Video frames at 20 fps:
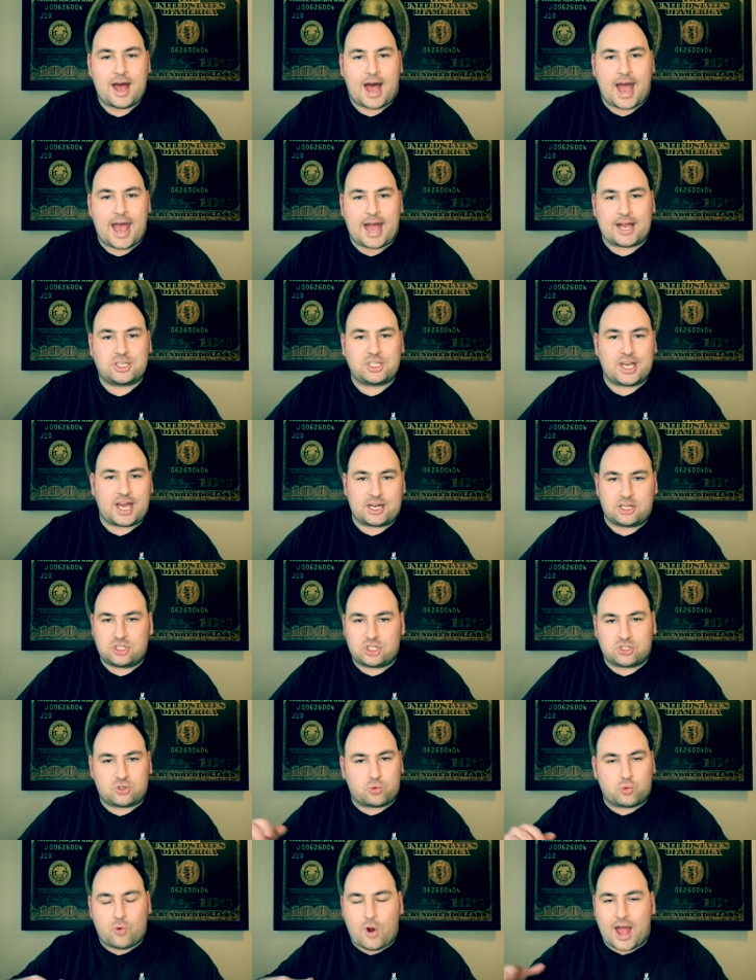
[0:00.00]
I actually had to
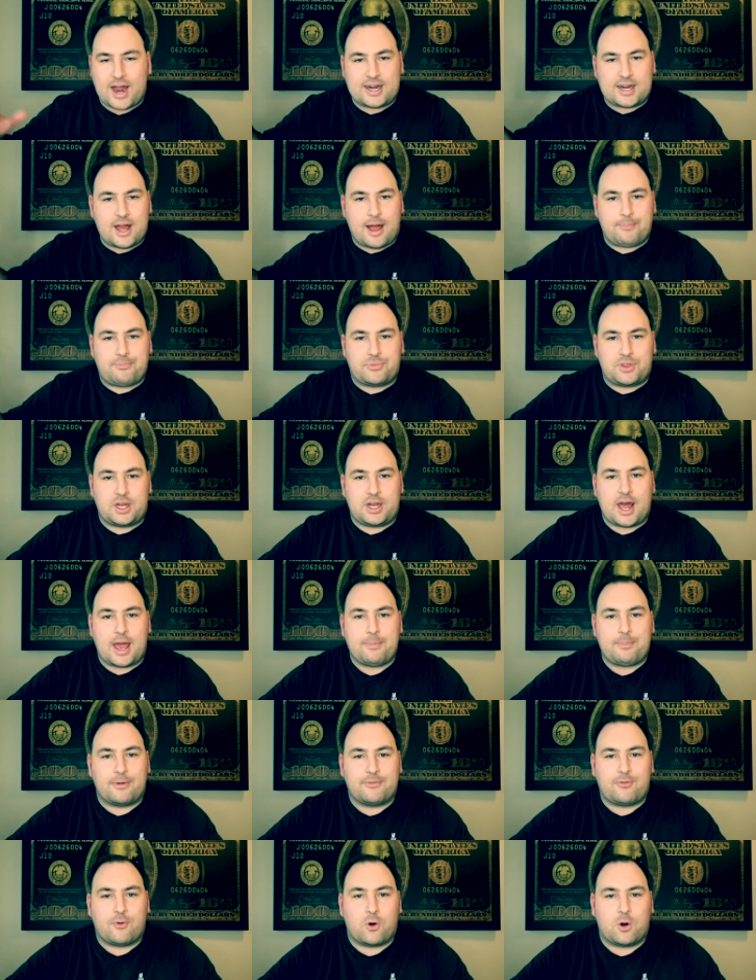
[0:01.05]
just write it up the
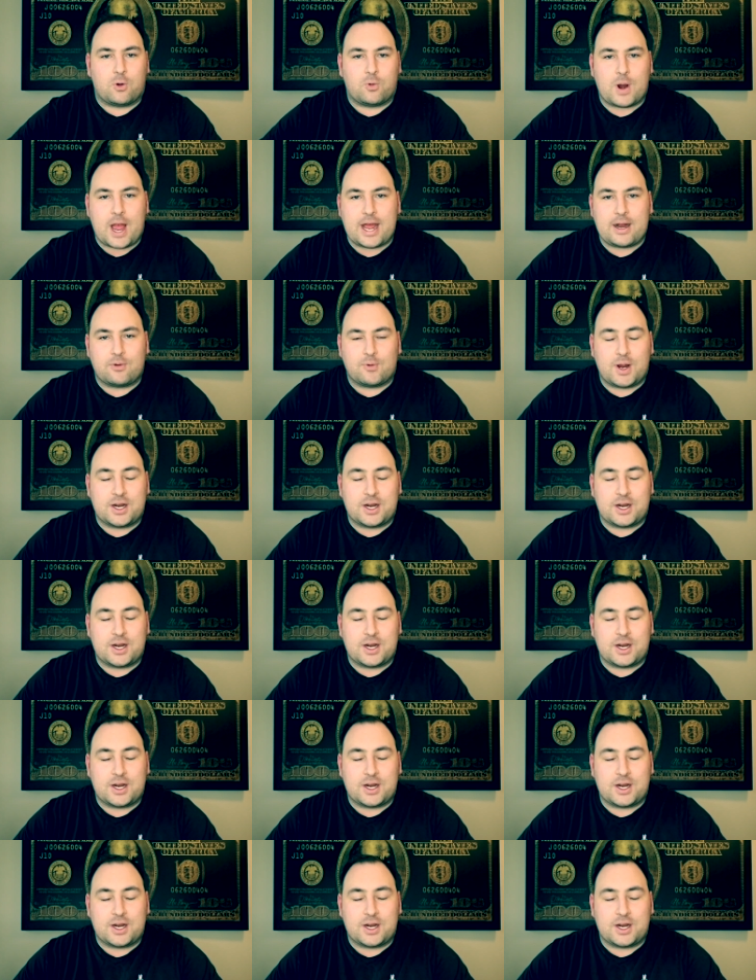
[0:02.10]
night before, right?